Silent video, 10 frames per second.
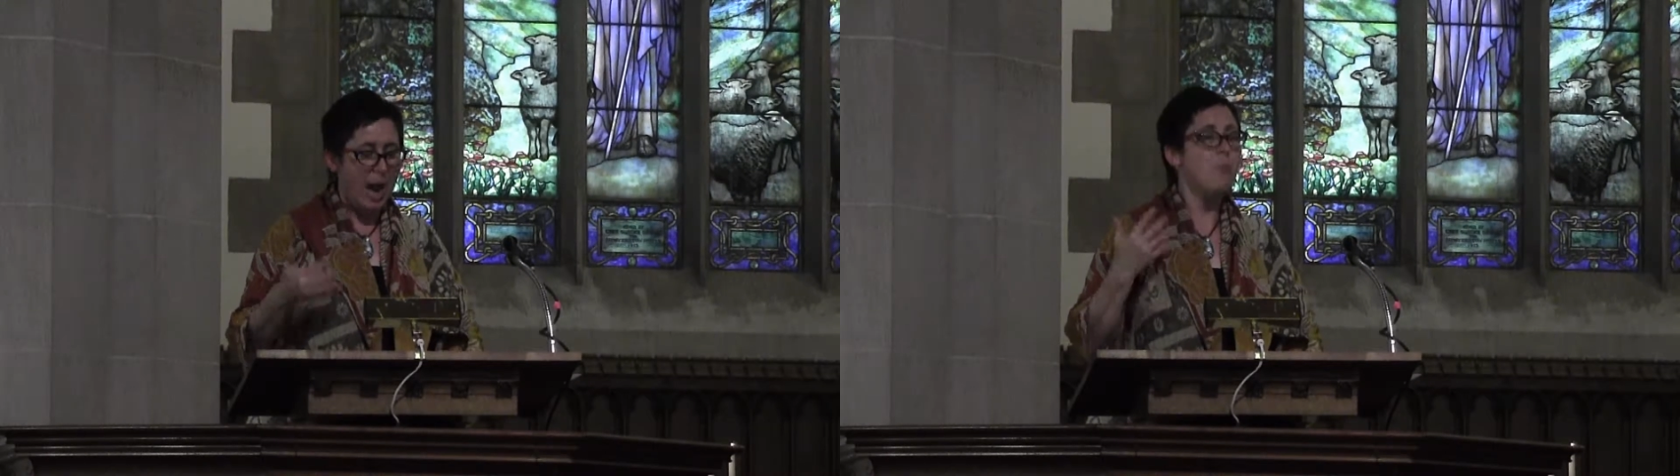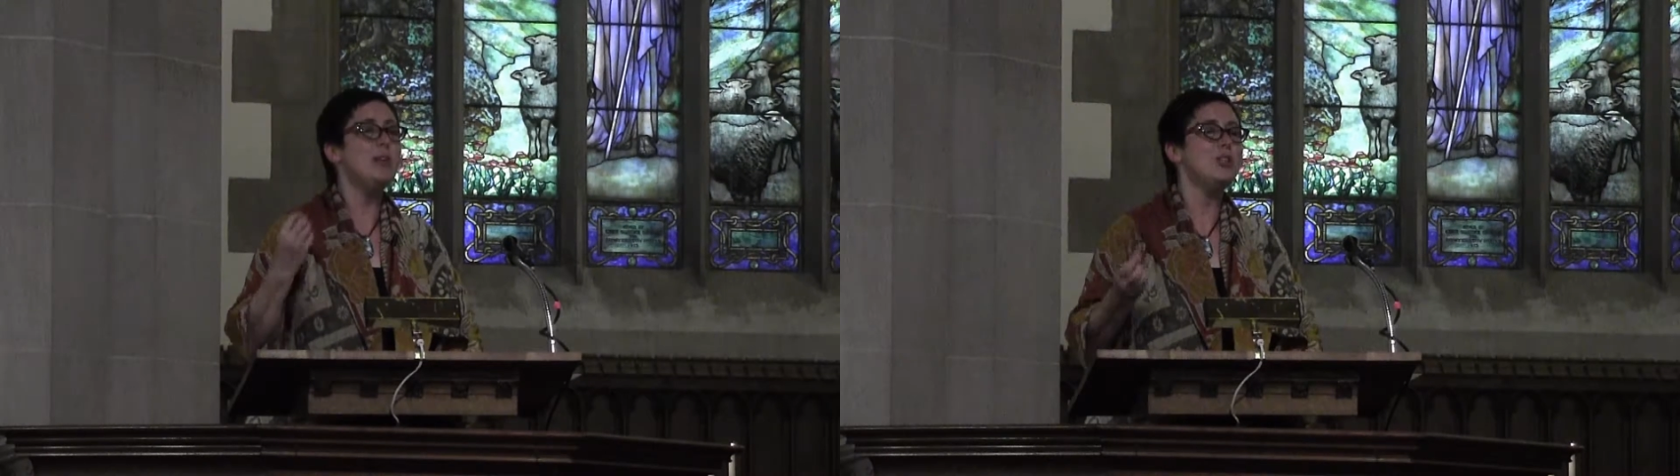
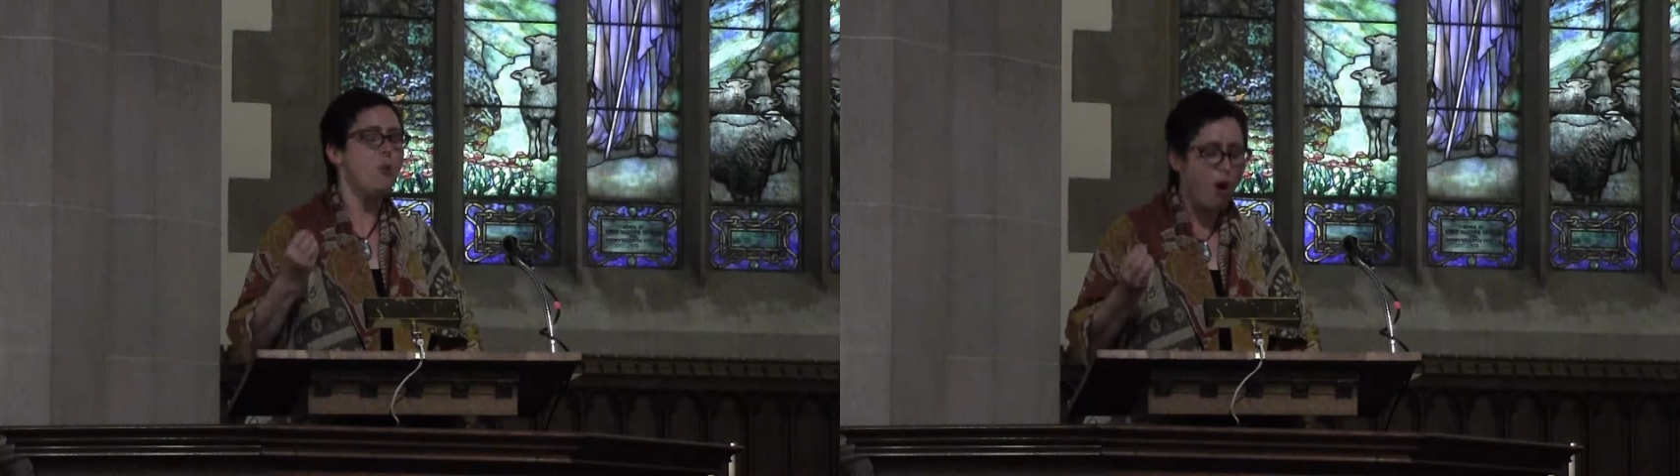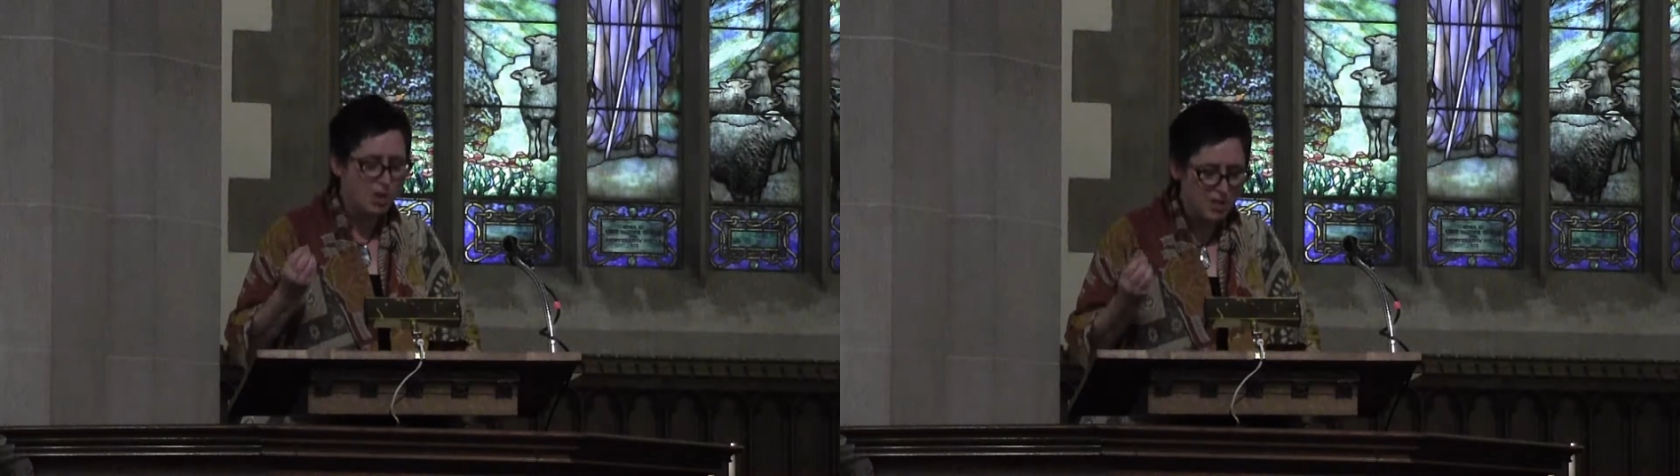And we
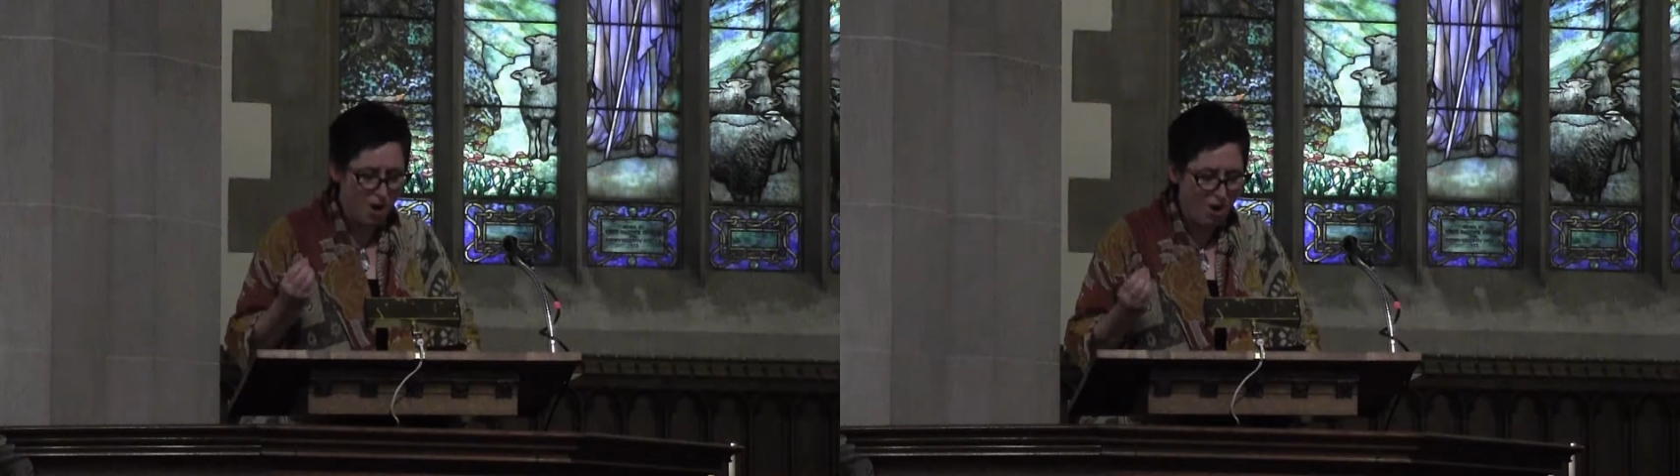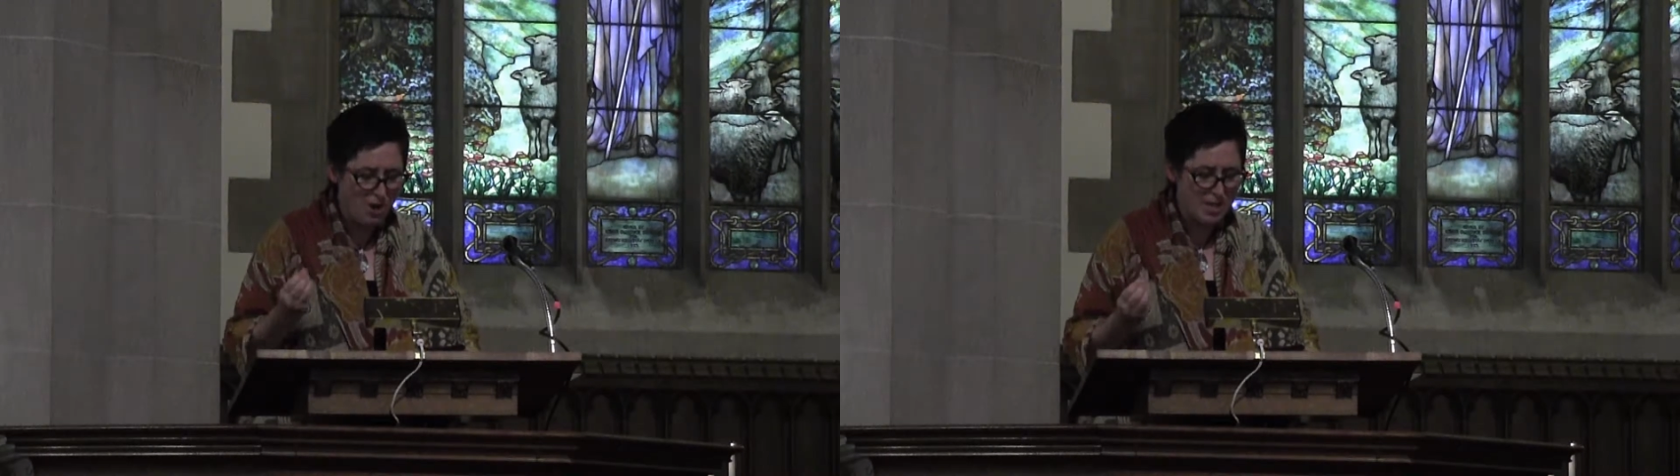do our
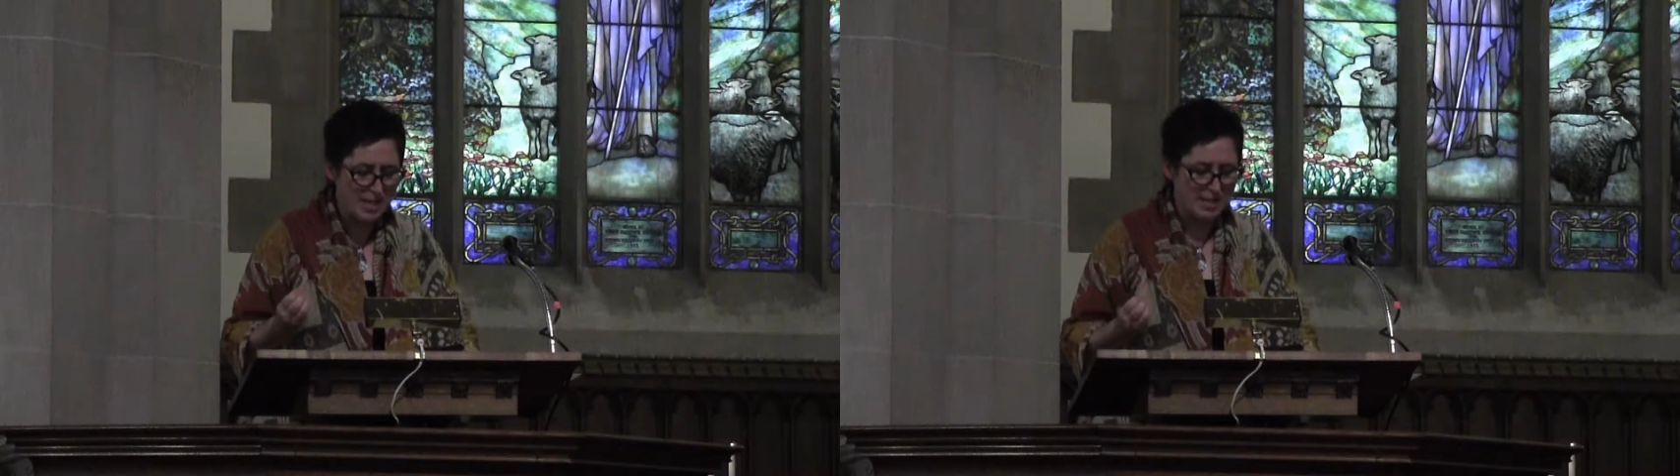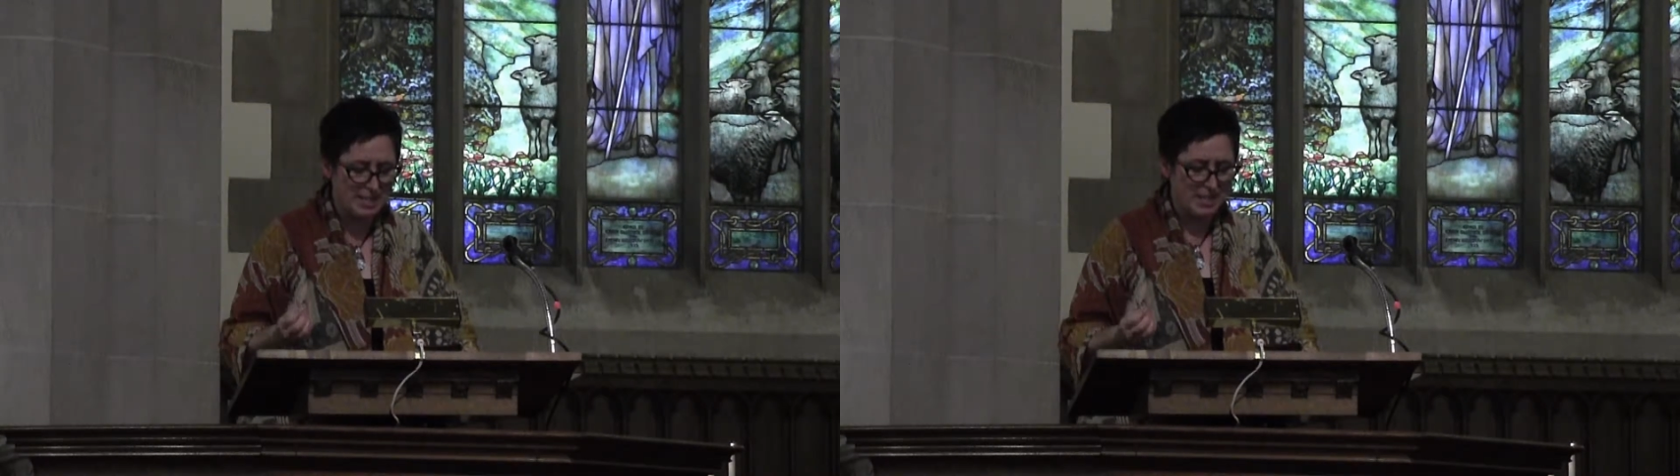
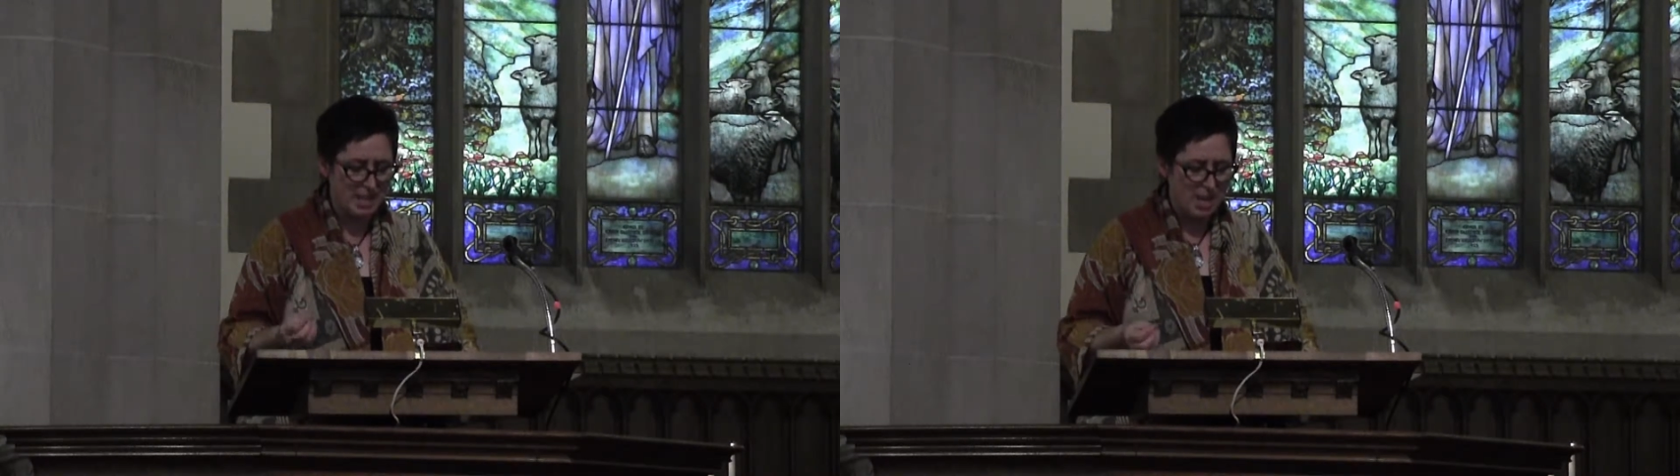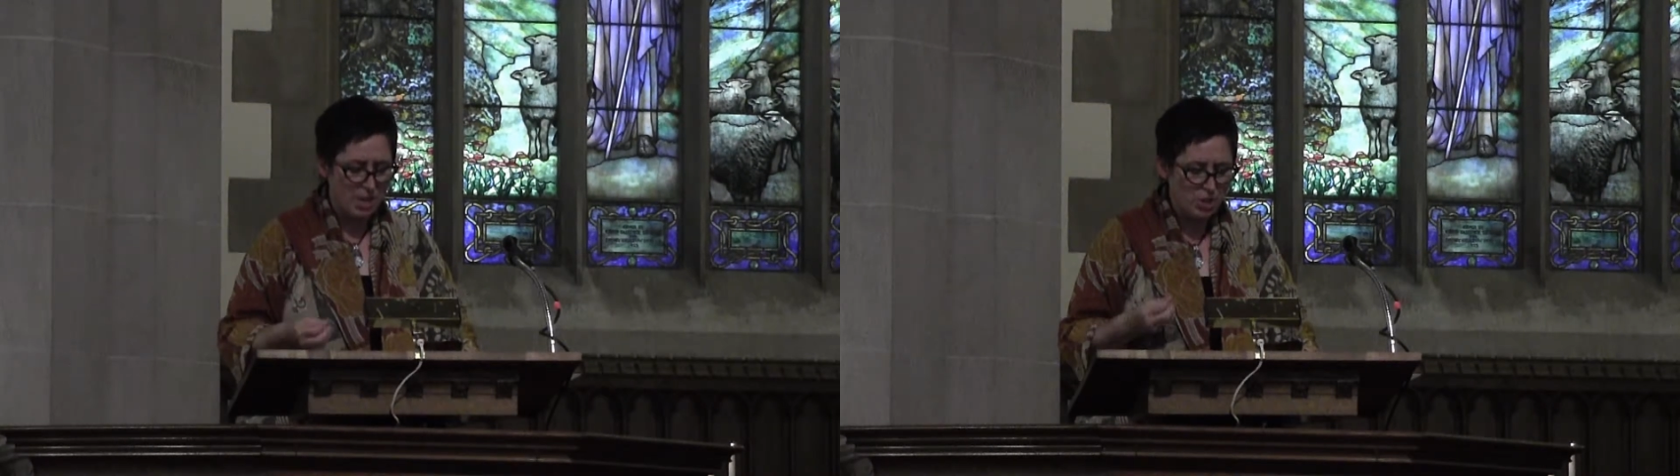
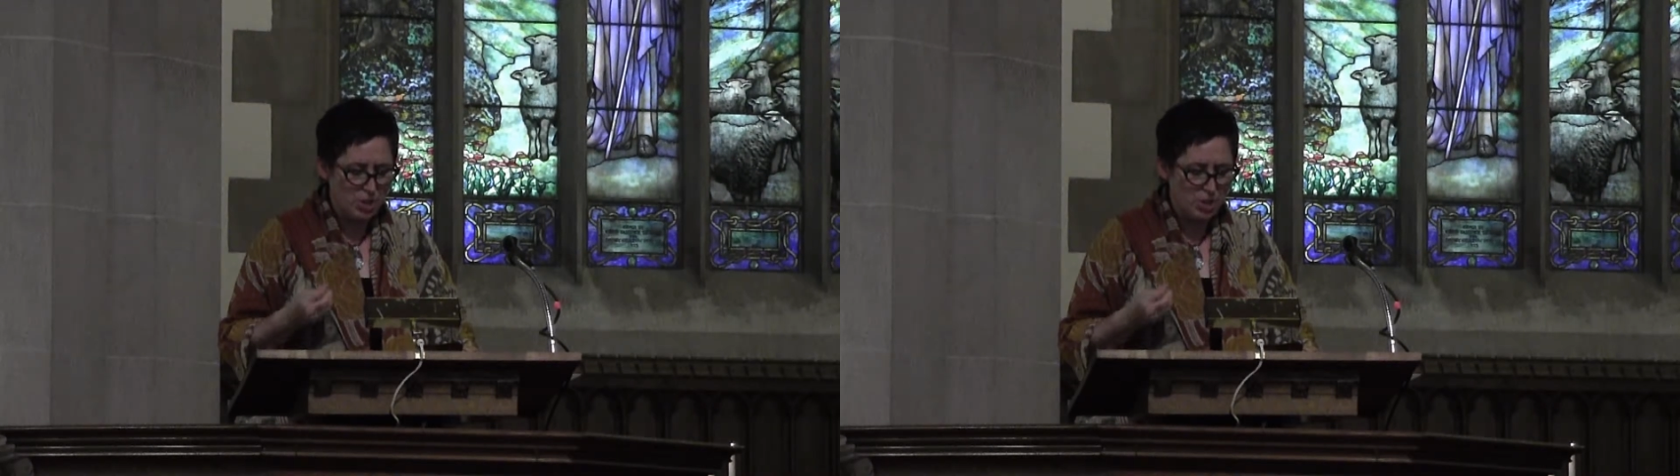darndest